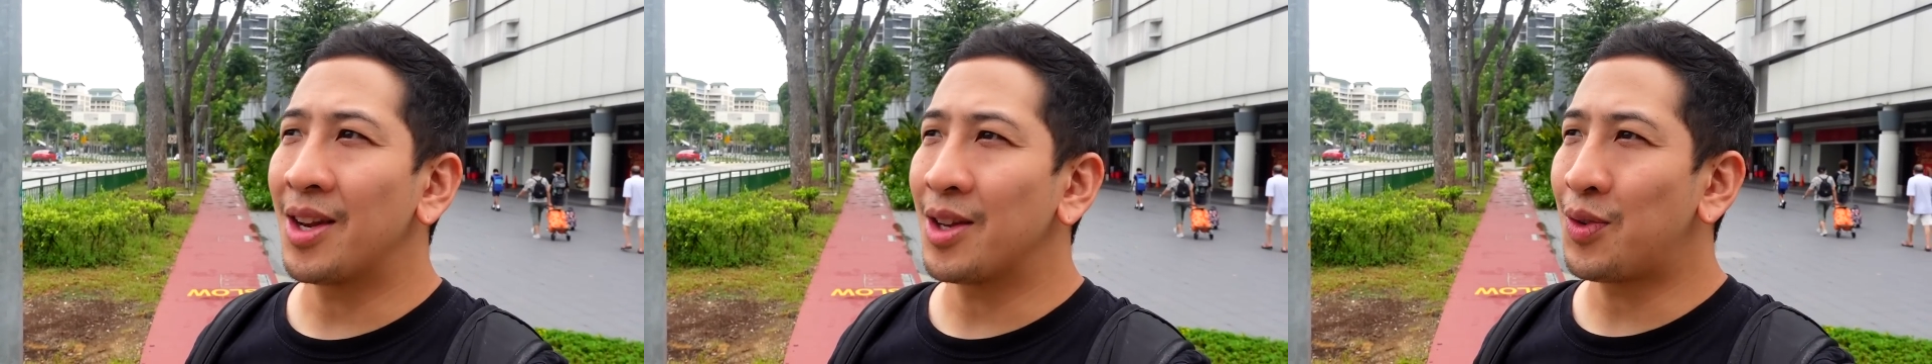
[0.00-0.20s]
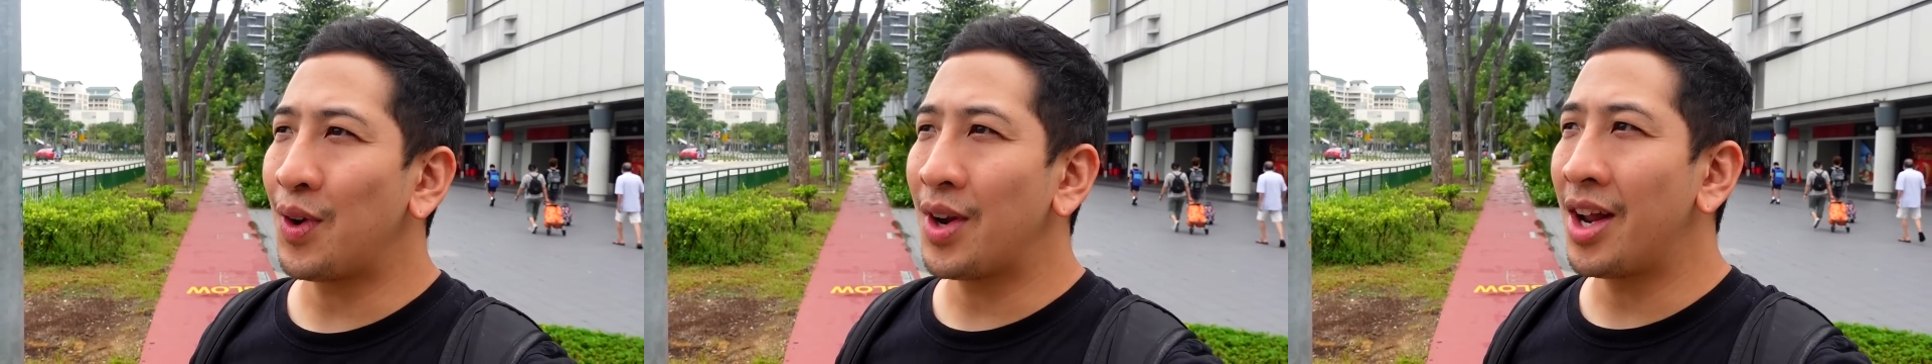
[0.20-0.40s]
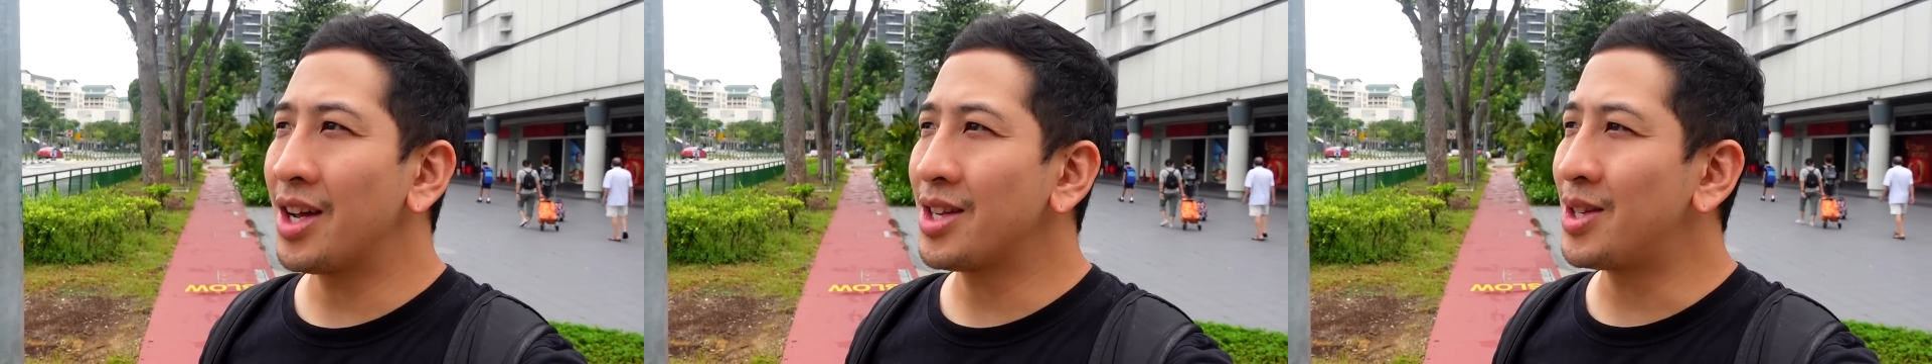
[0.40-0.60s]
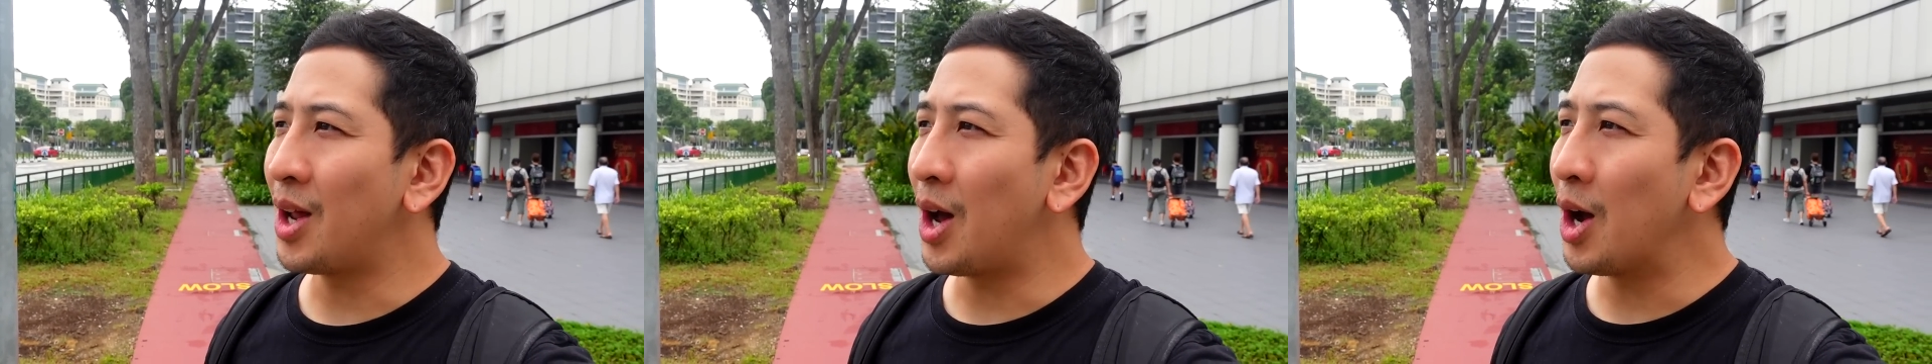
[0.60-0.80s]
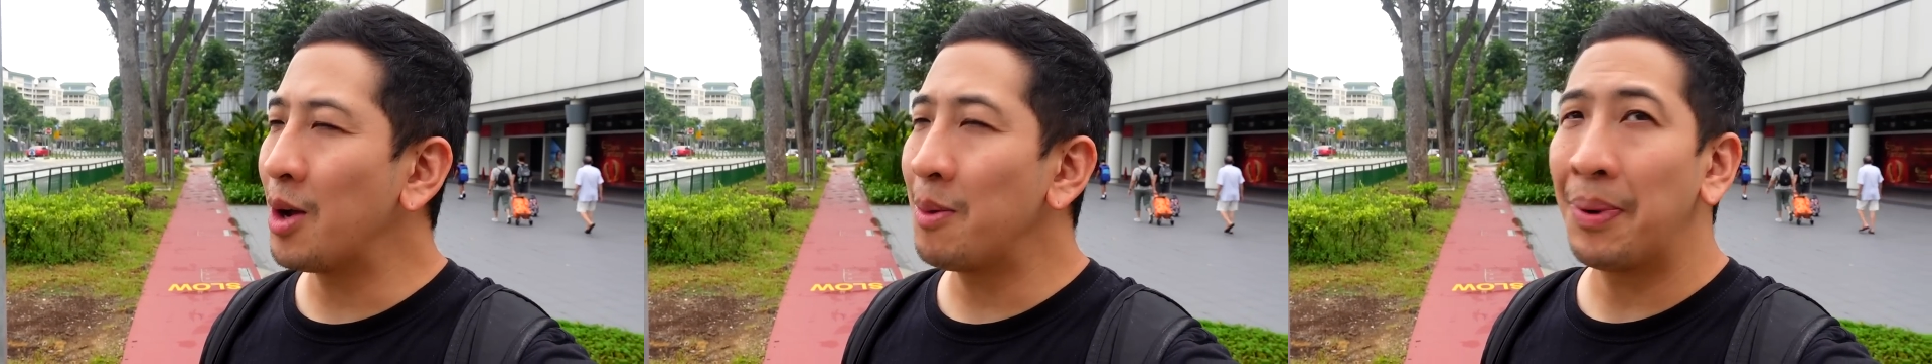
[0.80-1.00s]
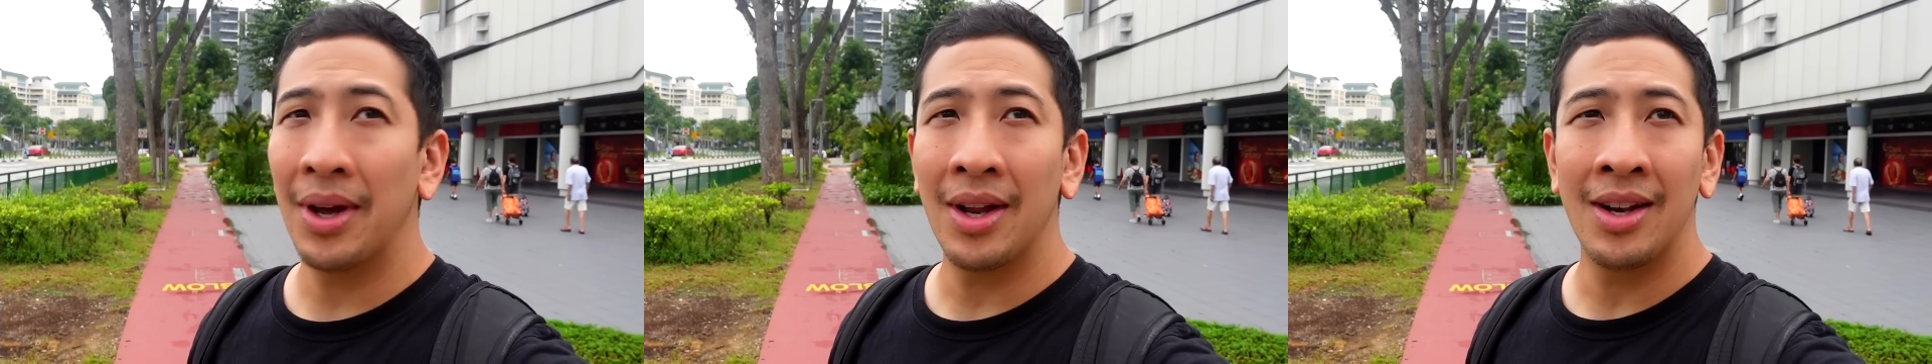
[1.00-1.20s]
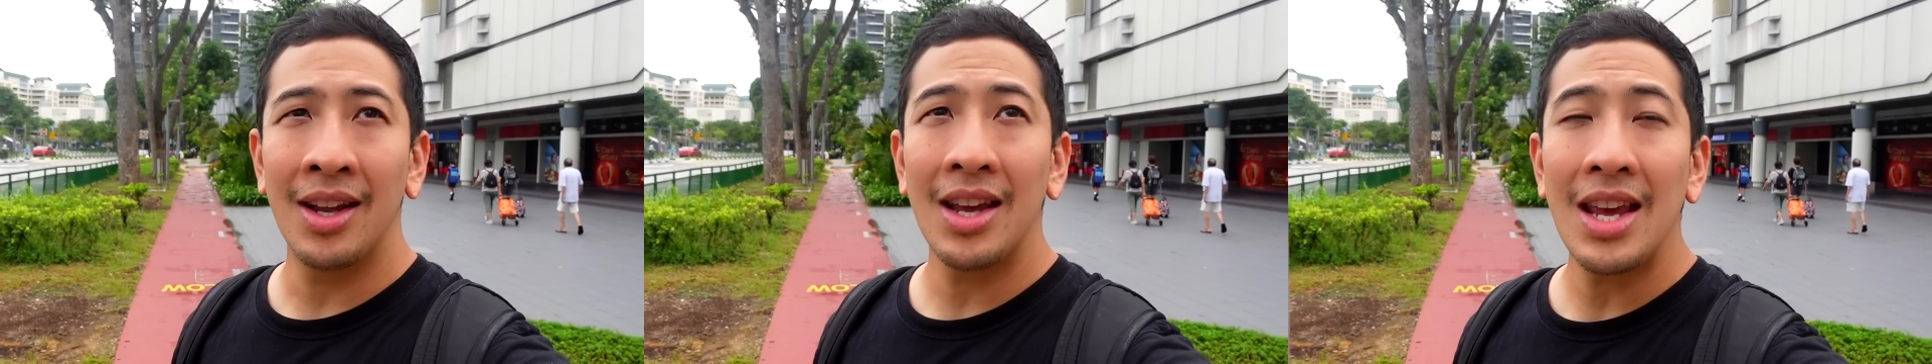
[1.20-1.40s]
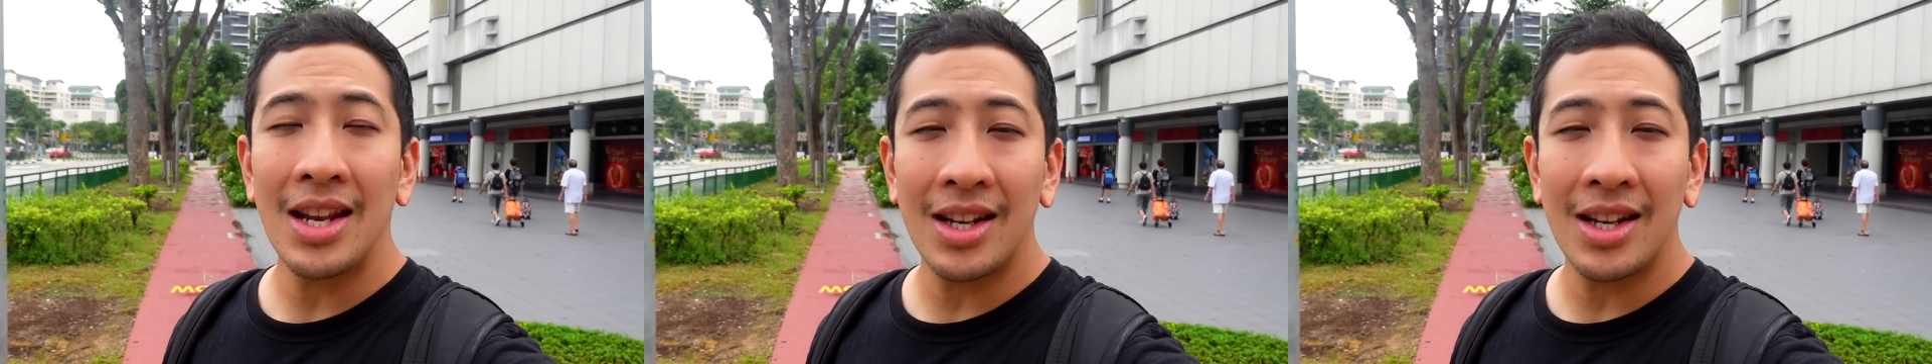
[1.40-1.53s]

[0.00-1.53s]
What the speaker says: looks very nice and open,